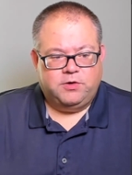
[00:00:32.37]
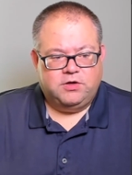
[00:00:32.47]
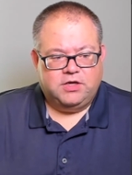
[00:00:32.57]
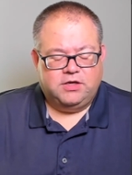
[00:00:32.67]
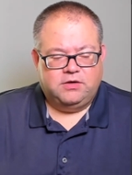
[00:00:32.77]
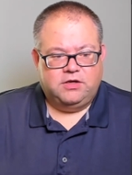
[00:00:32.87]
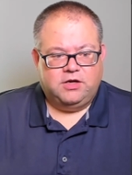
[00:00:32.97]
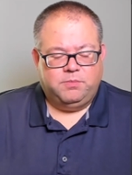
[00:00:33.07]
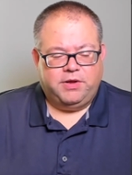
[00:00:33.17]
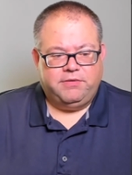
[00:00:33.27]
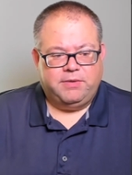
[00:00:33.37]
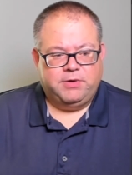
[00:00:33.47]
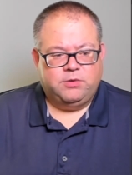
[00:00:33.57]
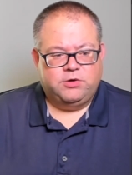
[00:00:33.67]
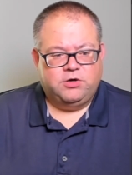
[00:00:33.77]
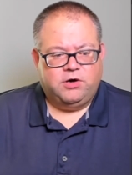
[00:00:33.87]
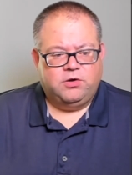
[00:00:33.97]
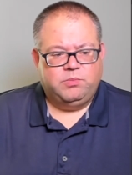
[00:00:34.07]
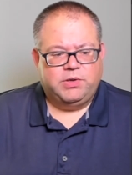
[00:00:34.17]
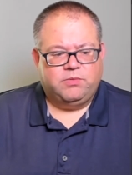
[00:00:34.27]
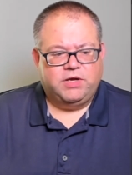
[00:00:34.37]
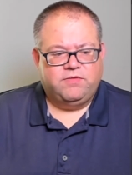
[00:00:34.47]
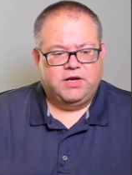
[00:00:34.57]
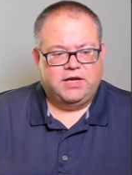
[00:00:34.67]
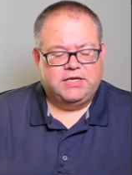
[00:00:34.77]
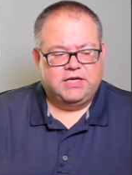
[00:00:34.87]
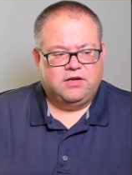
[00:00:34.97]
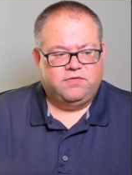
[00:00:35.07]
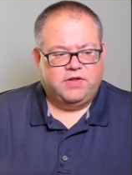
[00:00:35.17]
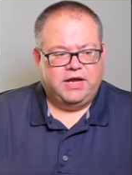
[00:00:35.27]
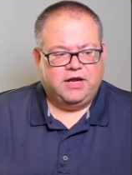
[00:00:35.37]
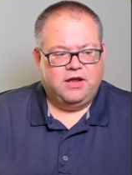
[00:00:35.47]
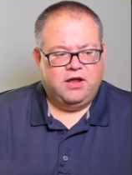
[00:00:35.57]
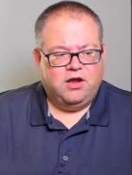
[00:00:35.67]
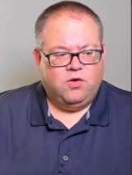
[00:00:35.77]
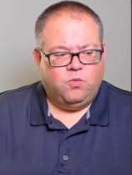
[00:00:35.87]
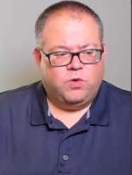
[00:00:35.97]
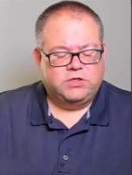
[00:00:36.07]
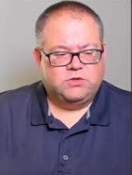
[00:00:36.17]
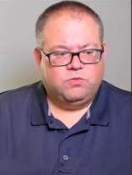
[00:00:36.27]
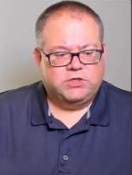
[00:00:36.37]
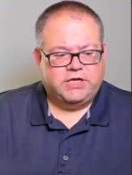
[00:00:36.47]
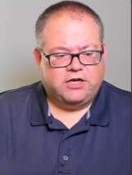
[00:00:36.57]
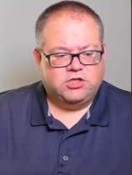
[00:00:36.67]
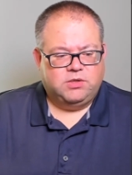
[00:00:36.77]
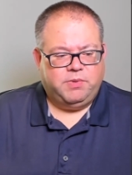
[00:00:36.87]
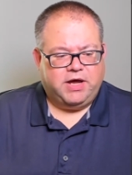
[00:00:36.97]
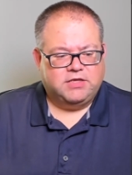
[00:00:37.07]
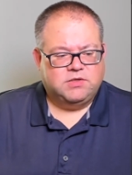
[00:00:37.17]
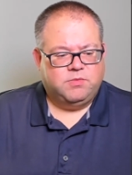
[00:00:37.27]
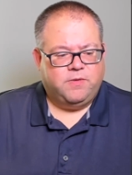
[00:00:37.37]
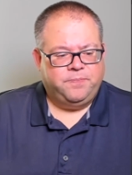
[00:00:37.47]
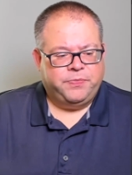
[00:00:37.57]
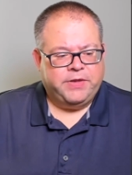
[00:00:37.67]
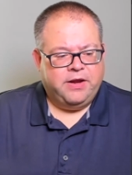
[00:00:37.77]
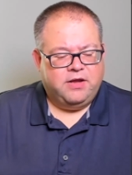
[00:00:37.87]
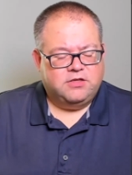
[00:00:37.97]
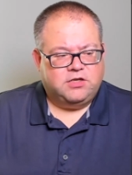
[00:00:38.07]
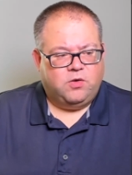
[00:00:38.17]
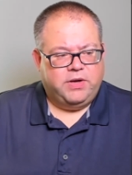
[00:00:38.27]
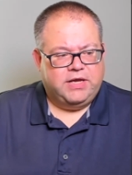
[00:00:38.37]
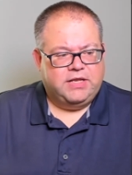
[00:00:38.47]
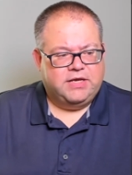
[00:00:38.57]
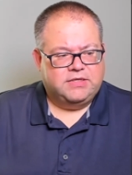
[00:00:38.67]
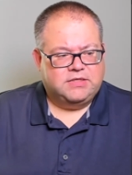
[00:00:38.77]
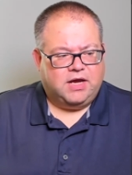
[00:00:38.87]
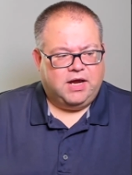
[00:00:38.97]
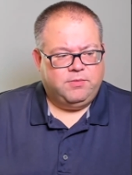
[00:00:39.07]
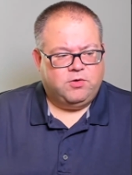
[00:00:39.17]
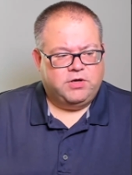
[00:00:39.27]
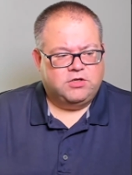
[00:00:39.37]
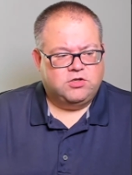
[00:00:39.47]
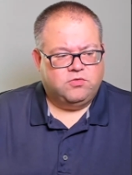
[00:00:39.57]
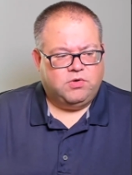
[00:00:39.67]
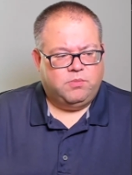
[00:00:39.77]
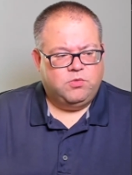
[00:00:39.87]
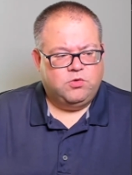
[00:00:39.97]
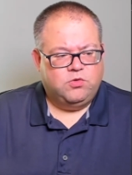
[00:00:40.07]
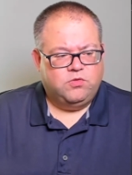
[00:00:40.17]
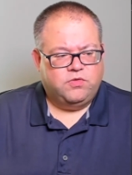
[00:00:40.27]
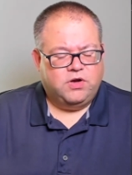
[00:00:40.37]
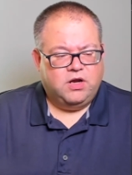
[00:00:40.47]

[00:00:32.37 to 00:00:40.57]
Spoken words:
You can play around with it on your own, but it will give you an idea of like what's actually possible. So in this, I'm going to remove